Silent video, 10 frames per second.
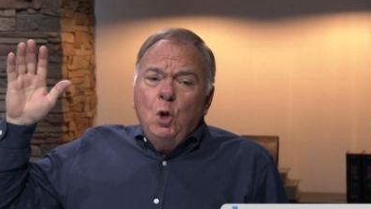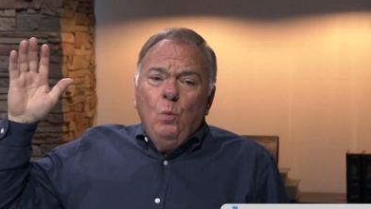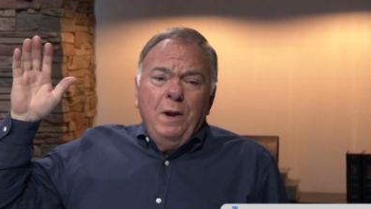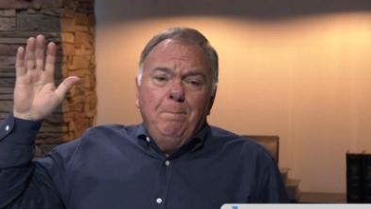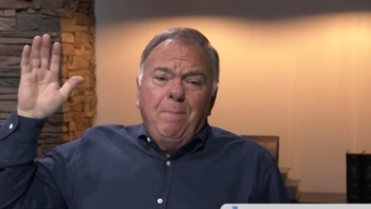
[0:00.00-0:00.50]

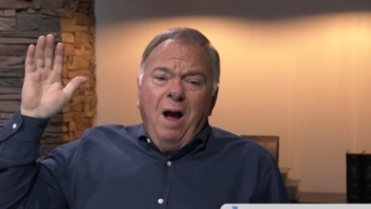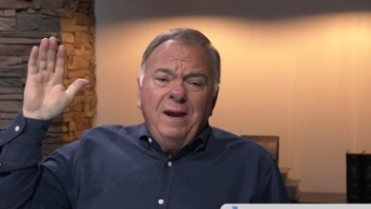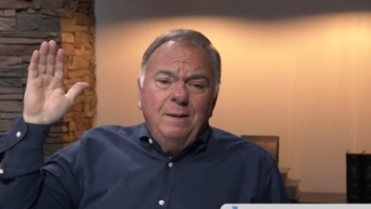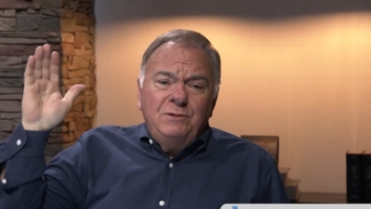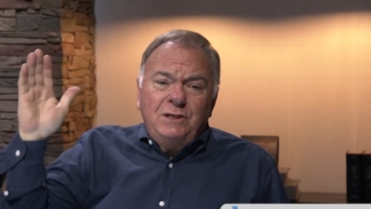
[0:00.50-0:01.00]
went by
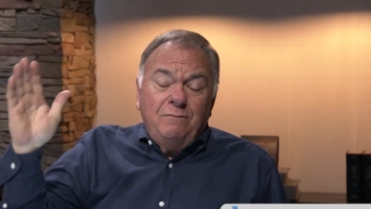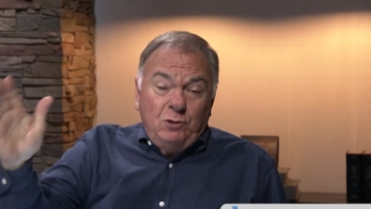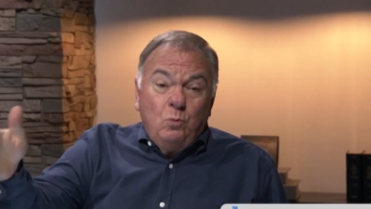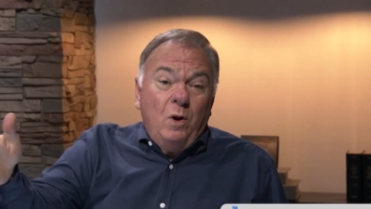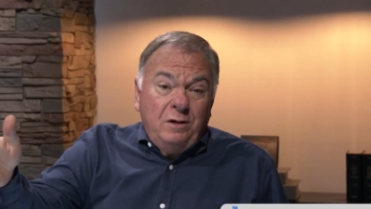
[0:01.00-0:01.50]
himself,
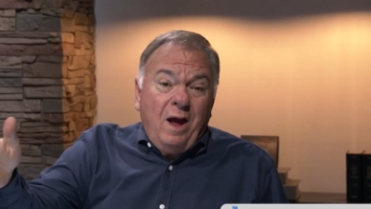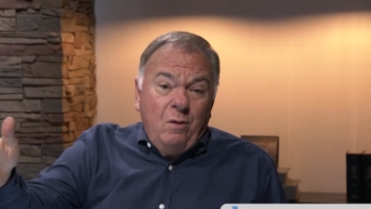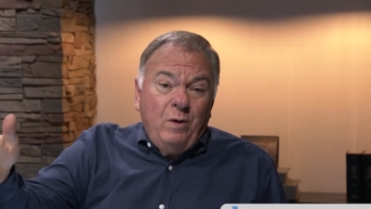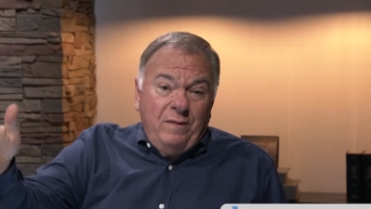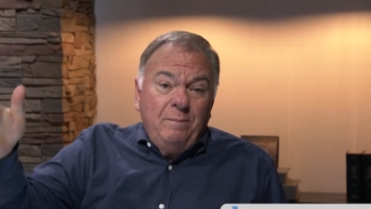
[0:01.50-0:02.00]
took one guy
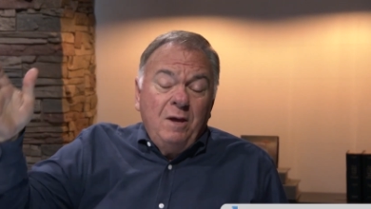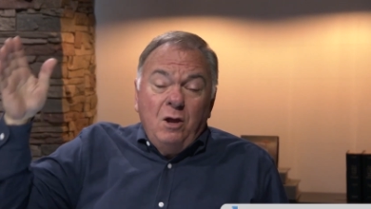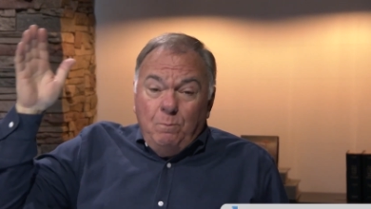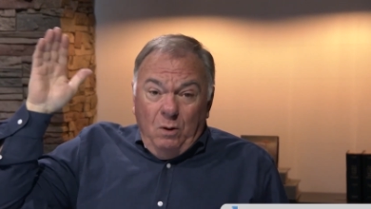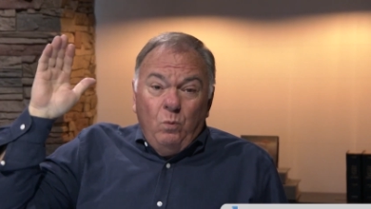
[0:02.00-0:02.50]
with him,
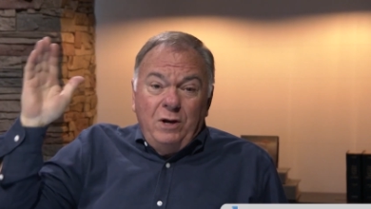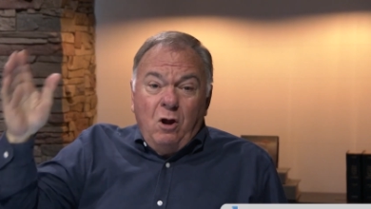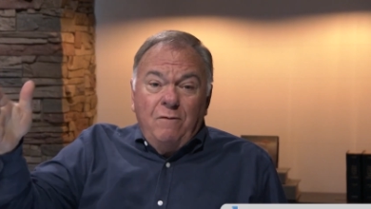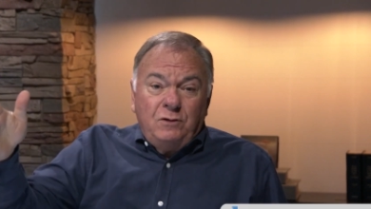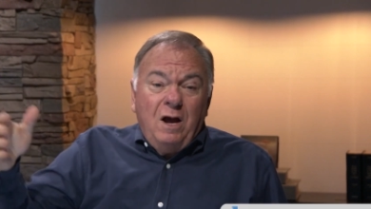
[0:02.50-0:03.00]
but went
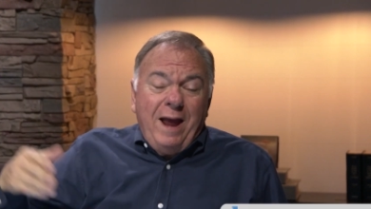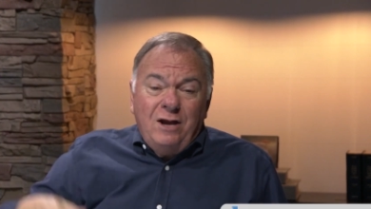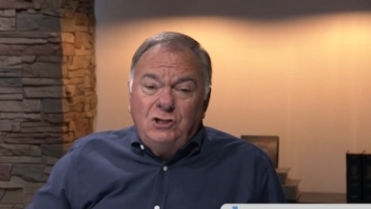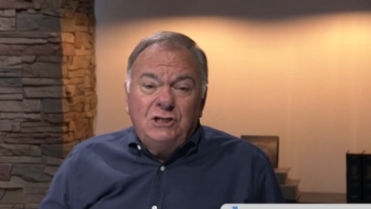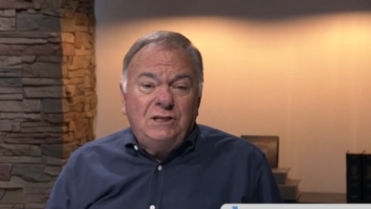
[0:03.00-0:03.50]
off to,
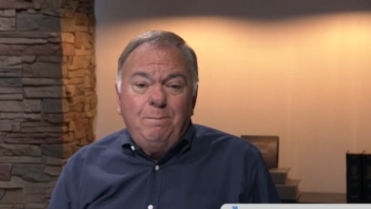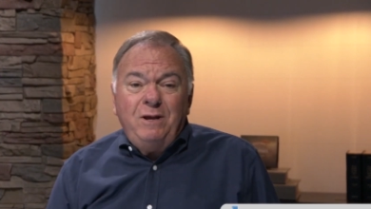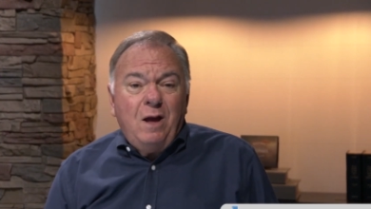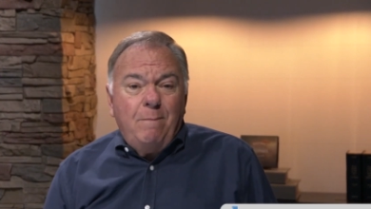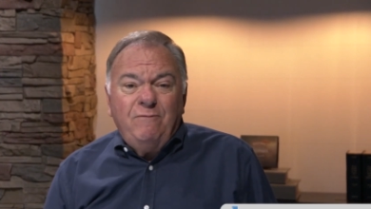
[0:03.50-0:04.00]
and just simply
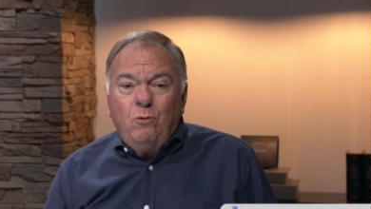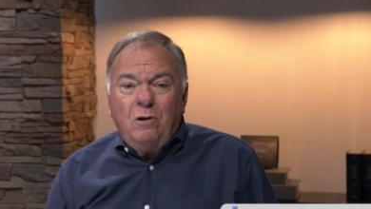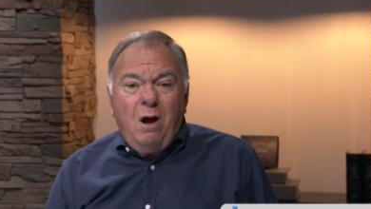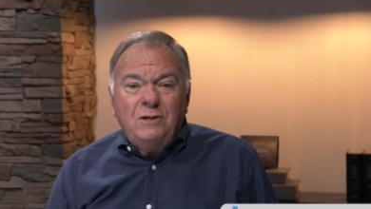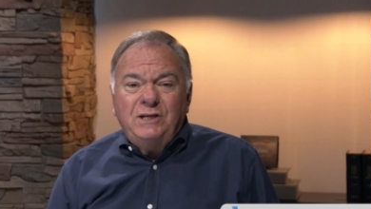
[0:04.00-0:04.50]
got before
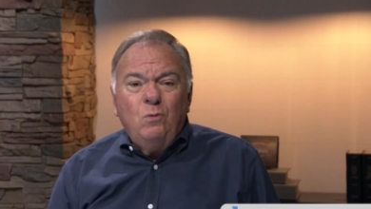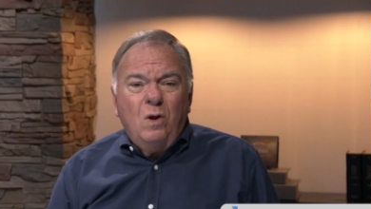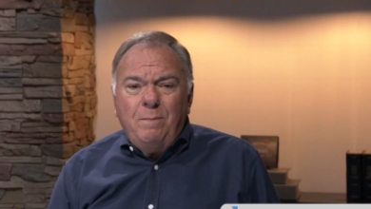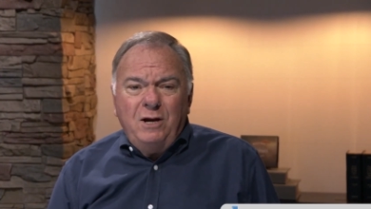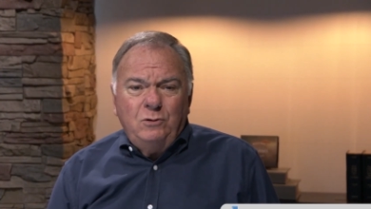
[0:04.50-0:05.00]
God saying, What
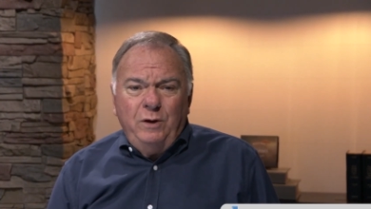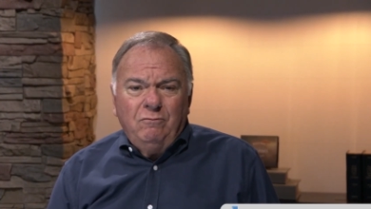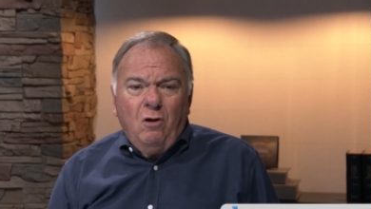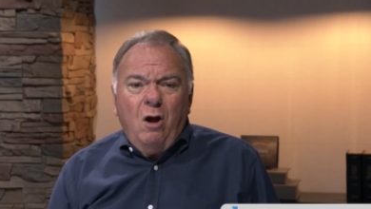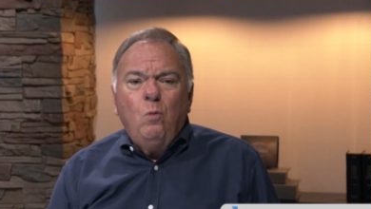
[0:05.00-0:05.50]
am I doing
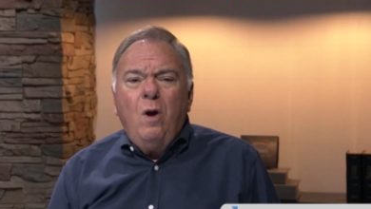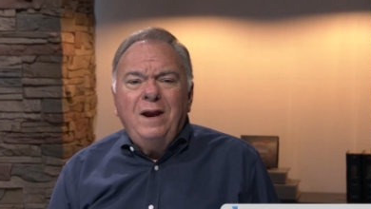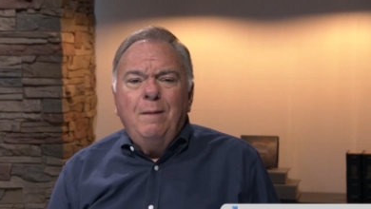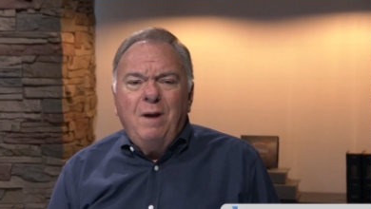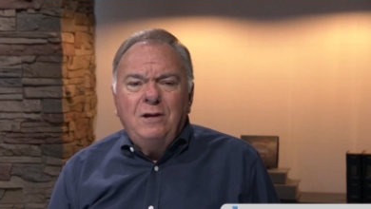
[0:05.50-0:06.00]
wrong? What
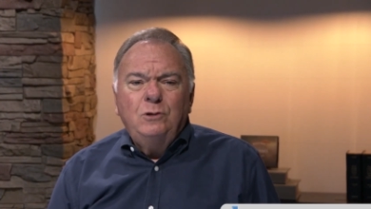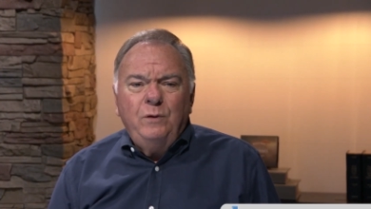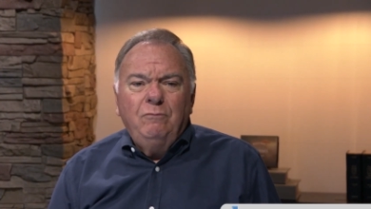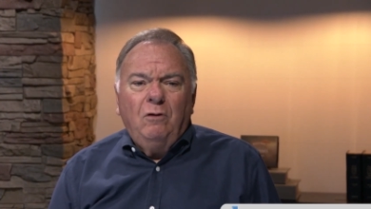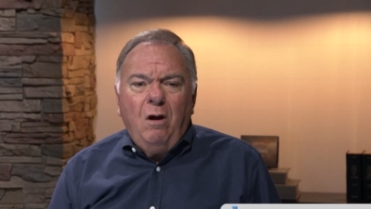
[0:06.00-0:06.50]
am I
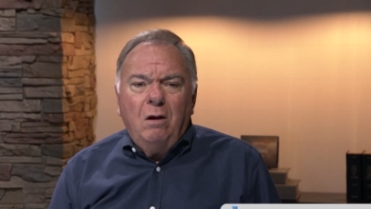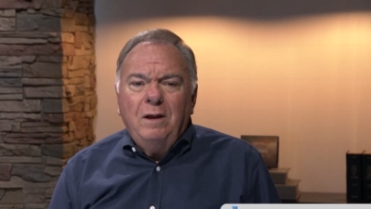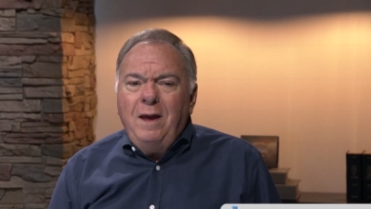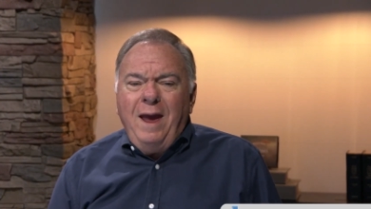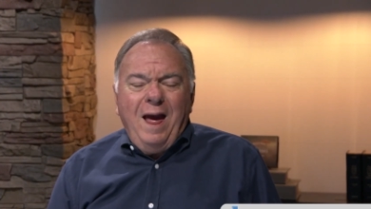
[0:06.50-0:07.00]
doing wrong?
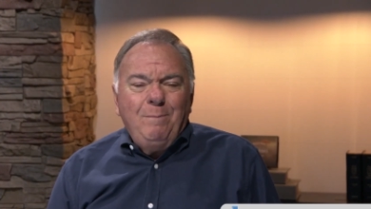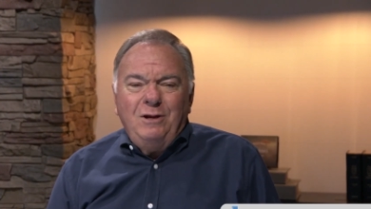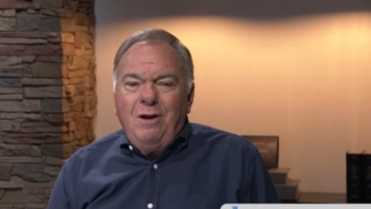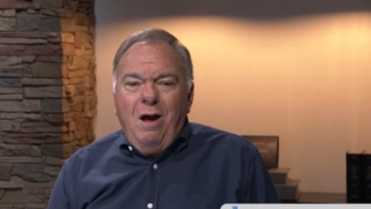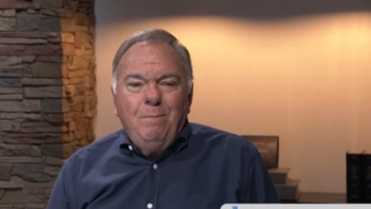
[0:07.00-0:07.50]
I mean,
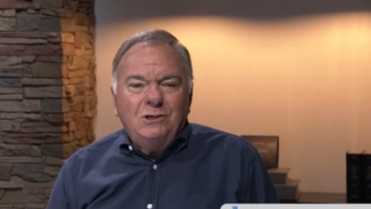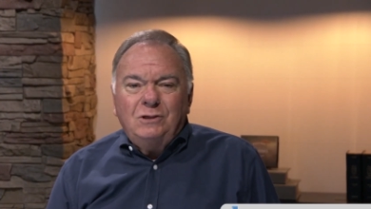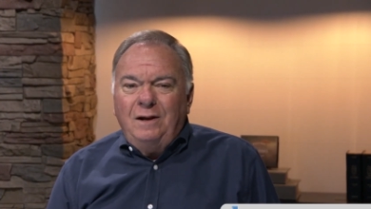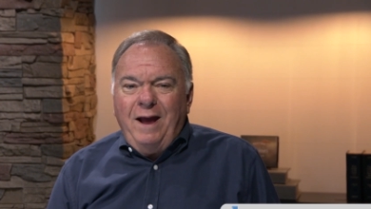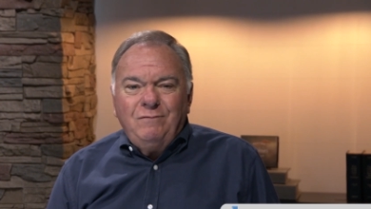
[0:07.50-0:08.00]
God must have
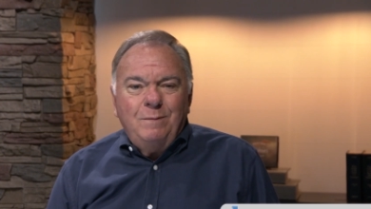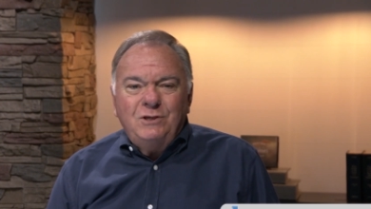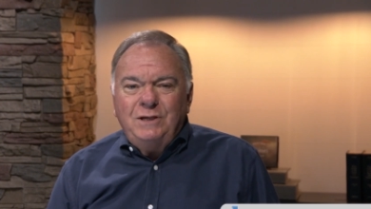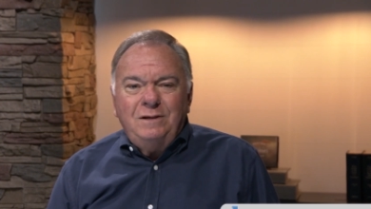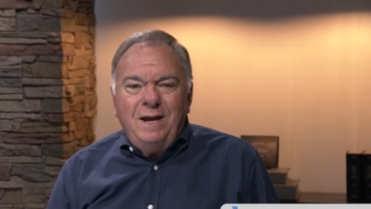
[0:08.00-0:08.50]
laughed him and
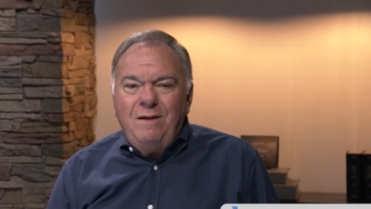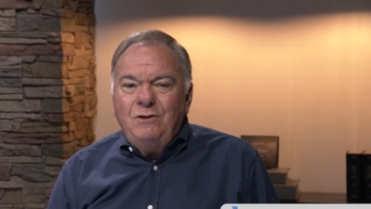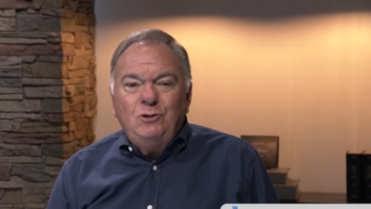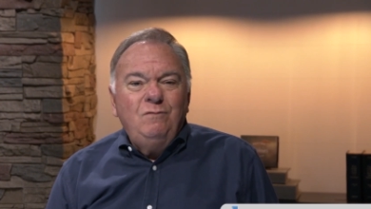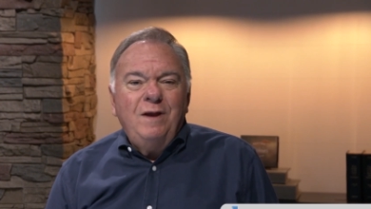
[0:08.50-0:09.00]
said,
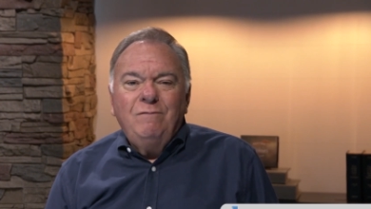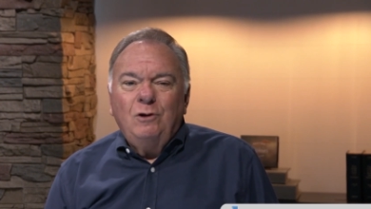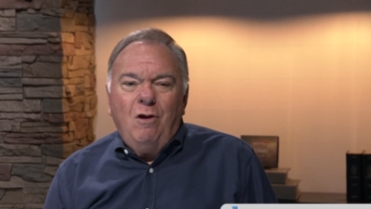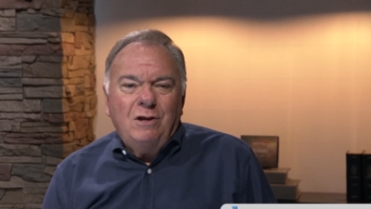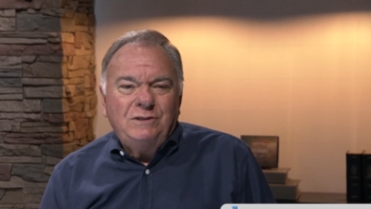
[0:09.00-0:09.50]
David, you've never
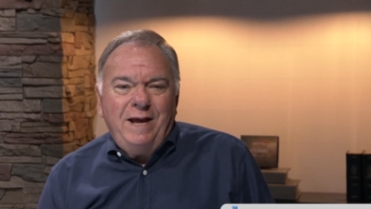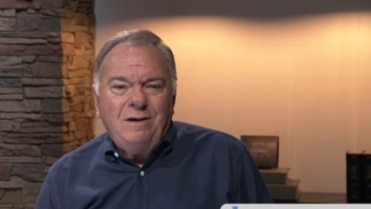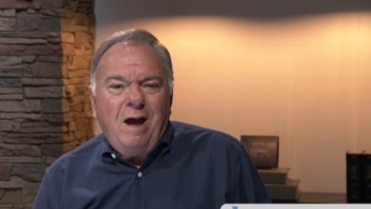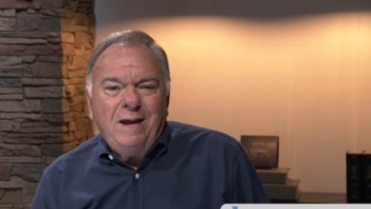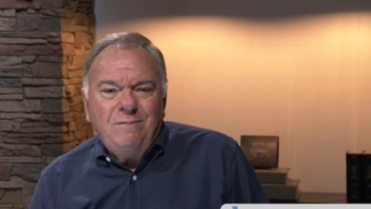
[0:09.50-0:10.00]
lost that
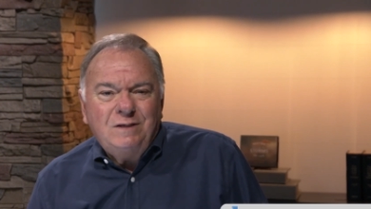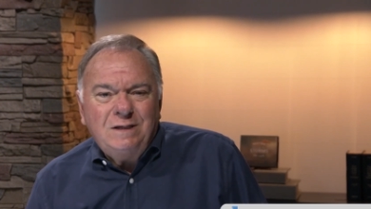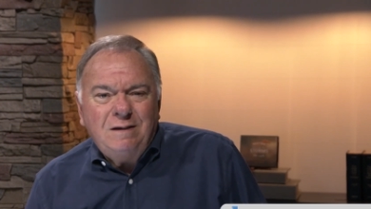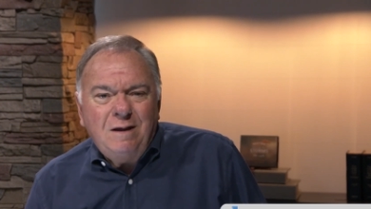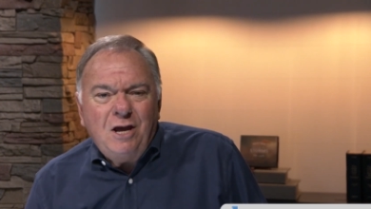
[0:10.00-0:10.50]
naivety.